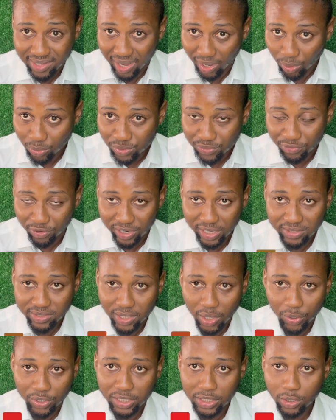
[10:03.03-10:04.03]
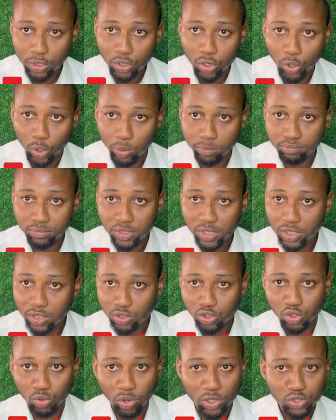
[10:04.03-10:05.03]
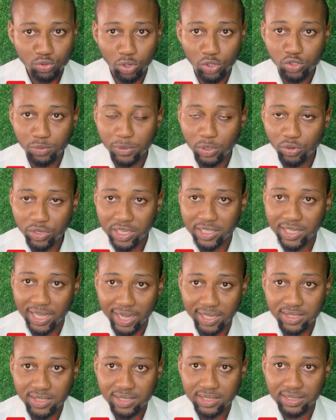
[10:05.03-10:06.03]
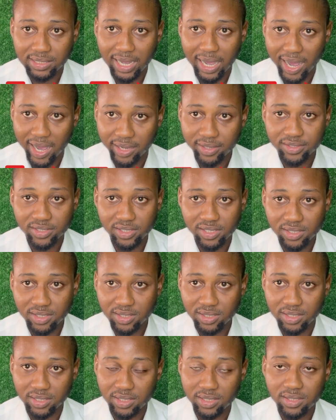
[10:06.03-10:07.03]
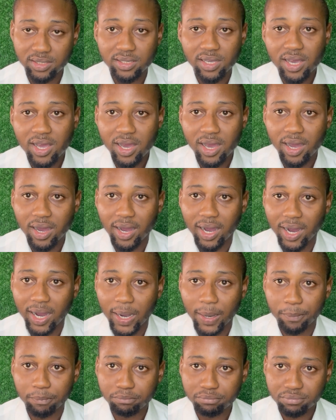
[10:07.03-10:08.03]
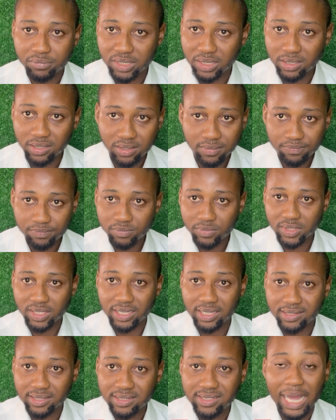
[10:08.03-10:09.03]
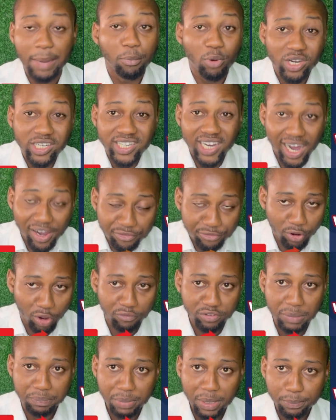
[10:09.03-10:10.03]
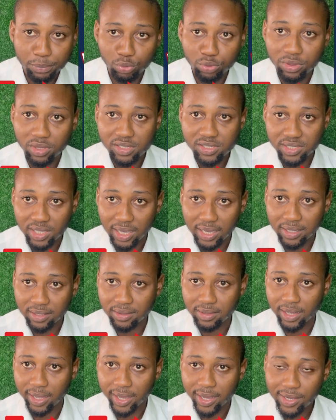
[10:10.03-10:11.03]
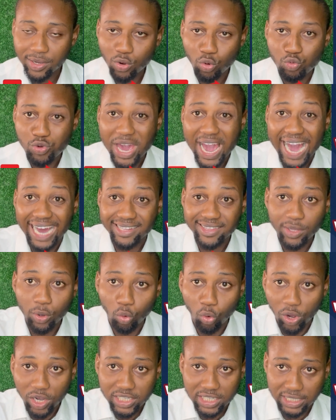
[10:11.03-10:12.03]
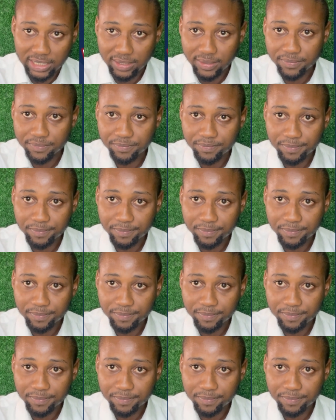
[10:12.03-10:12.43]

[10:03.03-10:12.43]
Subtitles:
out for rental income, so what you want to be looking at in that house is the demograph of the people staying there. Where are they working?